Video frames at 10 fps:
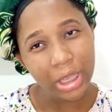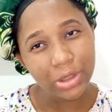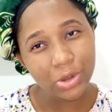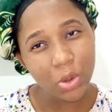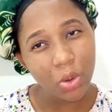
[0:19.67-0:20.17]

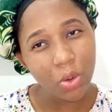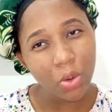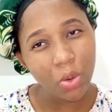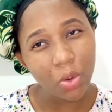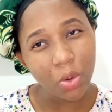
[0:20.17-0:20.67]

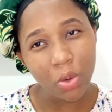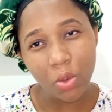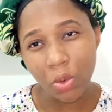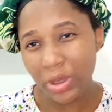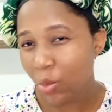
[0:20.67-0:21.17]
so
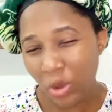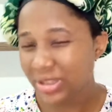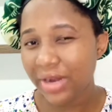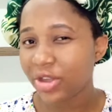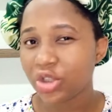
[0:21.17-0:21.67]
in what
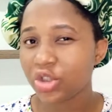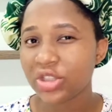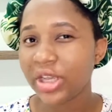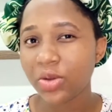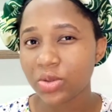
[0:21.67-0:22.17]
direction should
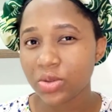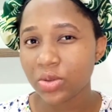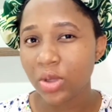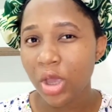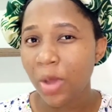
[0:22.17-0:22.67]
I go to?
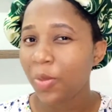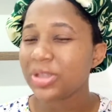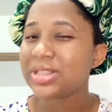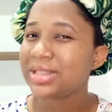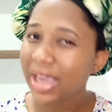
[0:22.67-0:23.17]

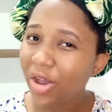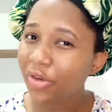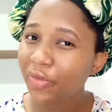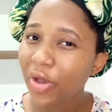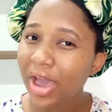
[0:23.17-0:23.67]
But thank God
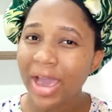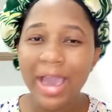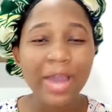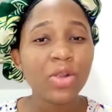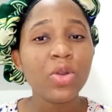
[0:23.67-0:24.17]
for her.
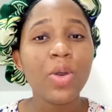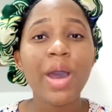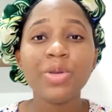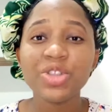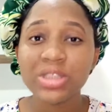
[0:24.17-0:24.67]
I don't know
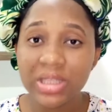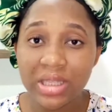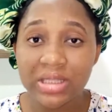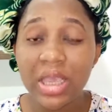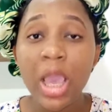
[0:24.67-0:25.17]
how she did
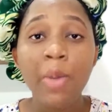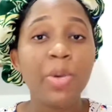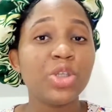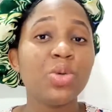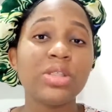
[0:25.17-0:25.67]
it,
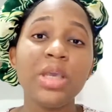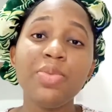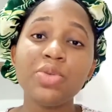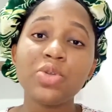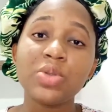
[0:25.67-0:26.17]
but she was
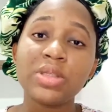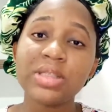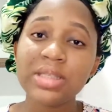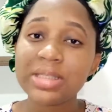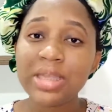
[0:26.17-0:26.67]
able to
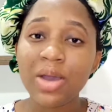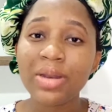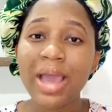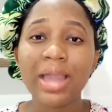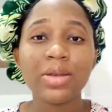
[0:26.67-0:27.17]
sit
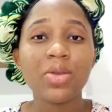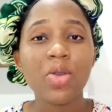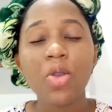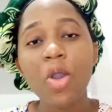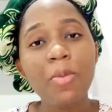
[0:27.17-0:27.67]
down and
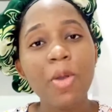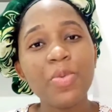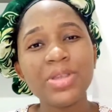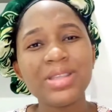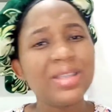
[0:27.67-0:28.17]
come up
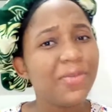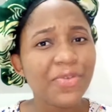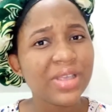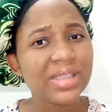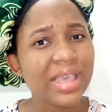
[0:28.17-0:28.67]
with
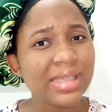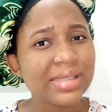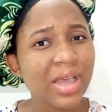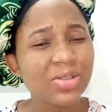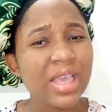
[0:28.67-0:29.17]
different
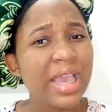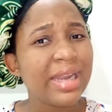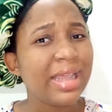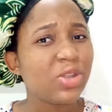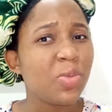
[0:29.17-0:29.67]
hairstyles
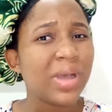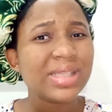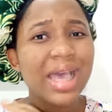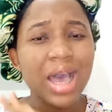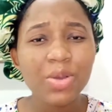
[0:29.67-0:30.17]
that no matter
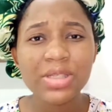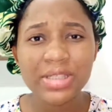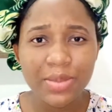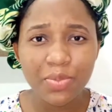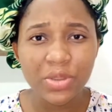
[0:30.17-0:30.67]
how
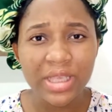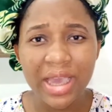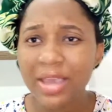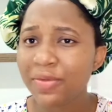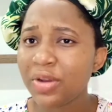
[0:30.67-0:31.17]
simple they
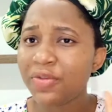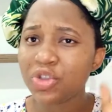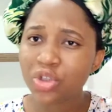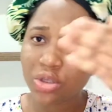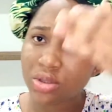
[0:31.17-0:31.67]
are, even if
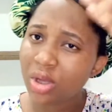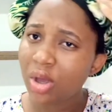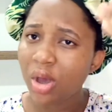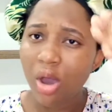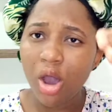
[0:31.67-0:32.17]
it's just
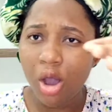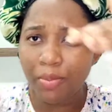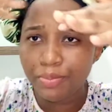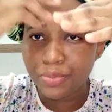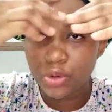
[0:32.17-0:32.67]

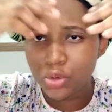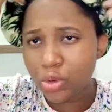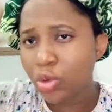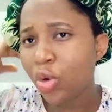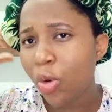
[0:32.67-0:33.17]
um
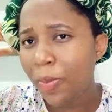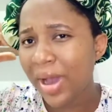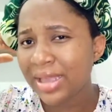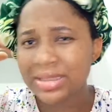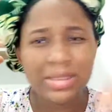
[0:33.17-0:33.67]
two
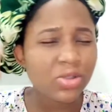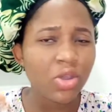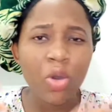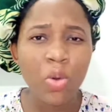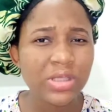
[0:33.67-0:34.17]
patterns
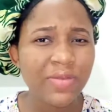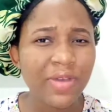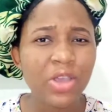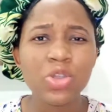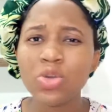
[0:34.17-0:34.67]
or
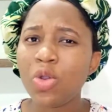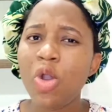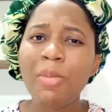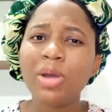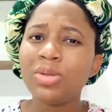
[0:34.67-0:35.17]
whatever, you
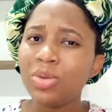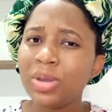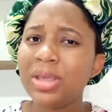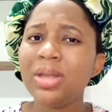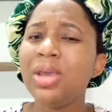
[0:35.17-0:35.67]
come out
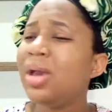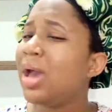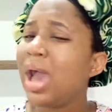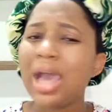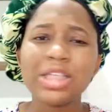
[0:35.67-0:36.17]
looking
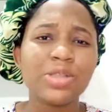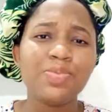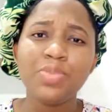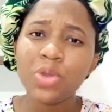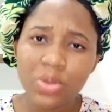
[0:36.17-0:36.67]
as
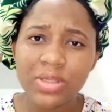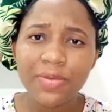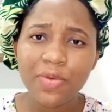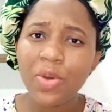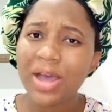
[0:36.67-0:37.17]

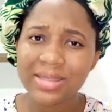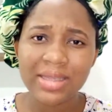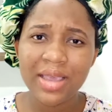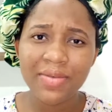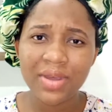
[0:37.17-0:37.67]
beautiful as
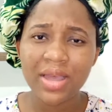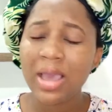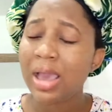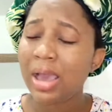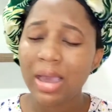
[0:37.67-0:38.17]
ever,
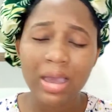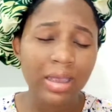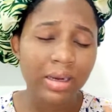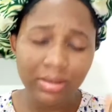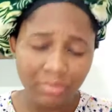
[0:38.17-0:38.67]

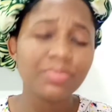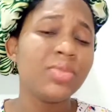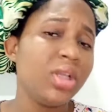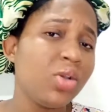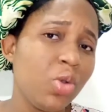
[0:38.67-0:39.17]
and
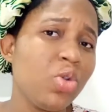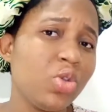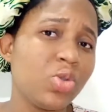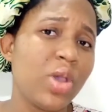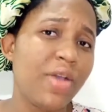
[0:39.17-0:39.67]

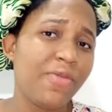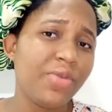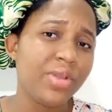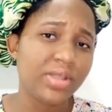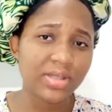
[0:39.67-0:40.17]
kudos to her for
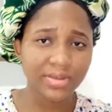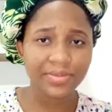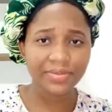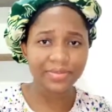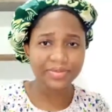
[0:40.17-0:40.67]
it.
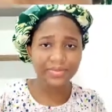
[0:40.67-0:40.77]
So